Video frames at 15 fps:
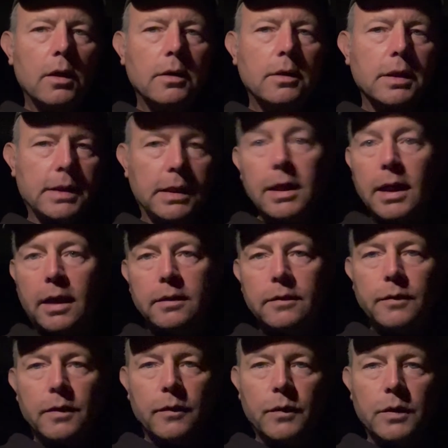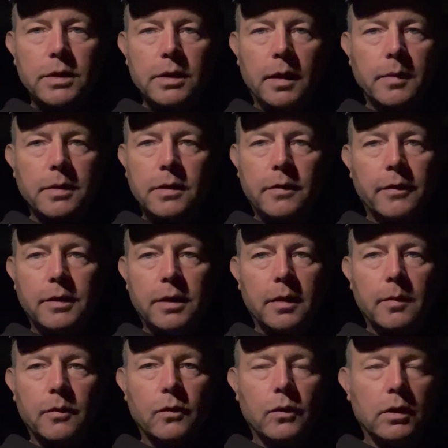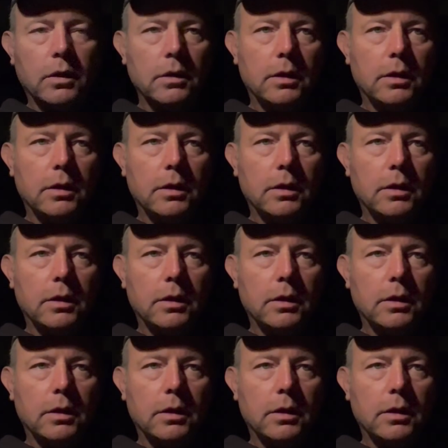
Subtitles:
to see that for the first time because I've never done it before.